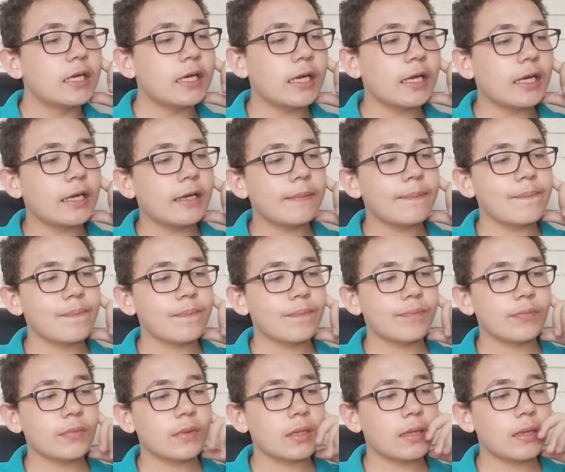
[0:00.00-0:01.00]

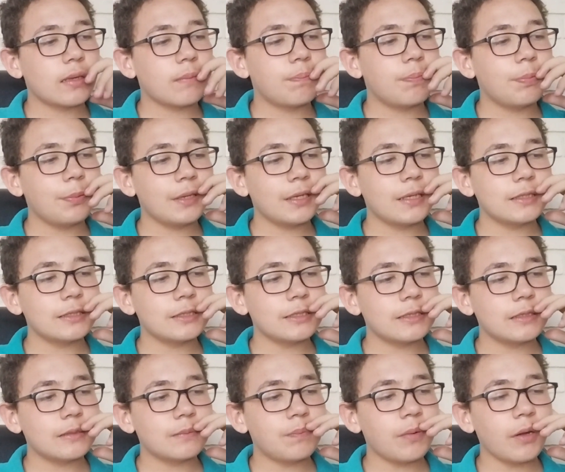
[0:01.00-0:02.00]

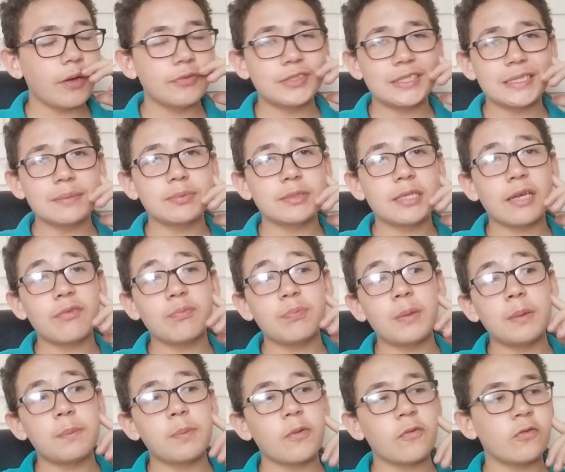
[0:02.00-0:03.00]
But both teams
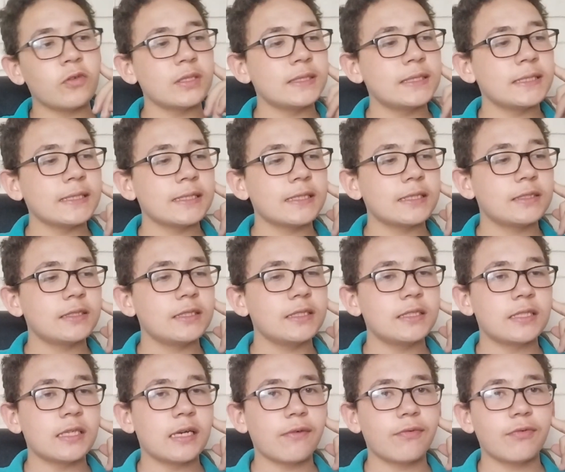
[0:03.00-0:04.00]
have been pathetic this
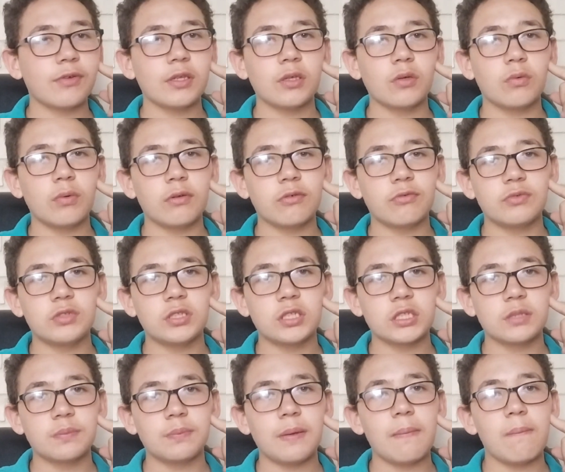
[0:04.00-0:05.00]
season. I think we've
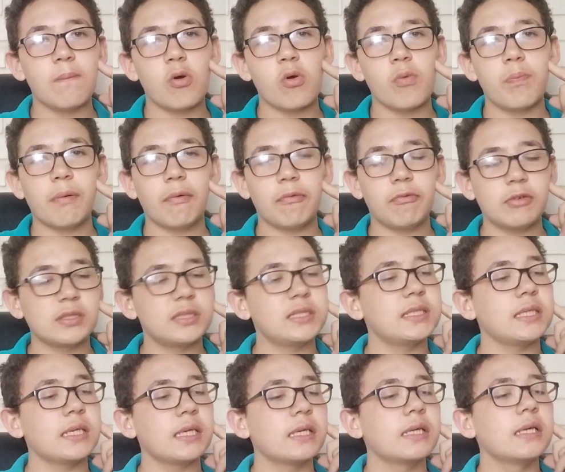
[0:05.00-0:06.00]
just been more
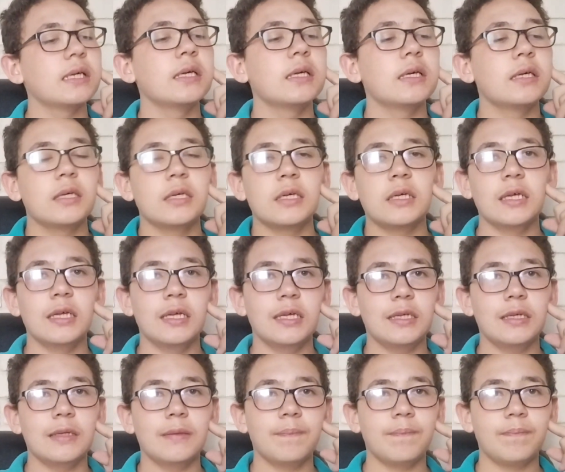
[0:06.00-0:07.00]
pathetic
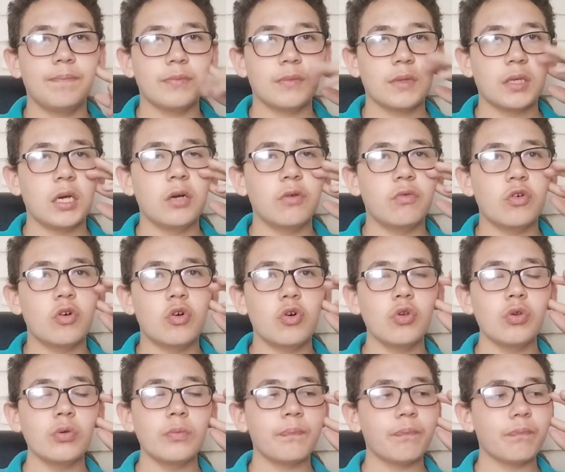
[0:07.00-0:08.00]

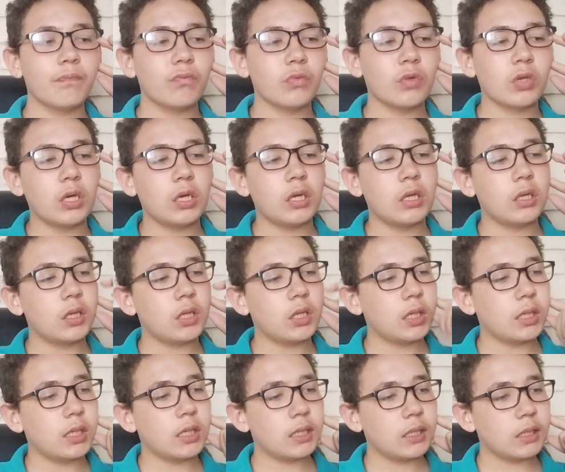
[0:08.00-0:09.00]
overall.
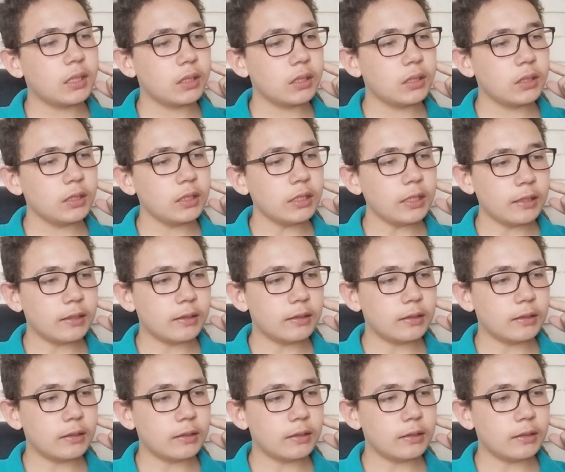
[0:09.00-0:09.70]
I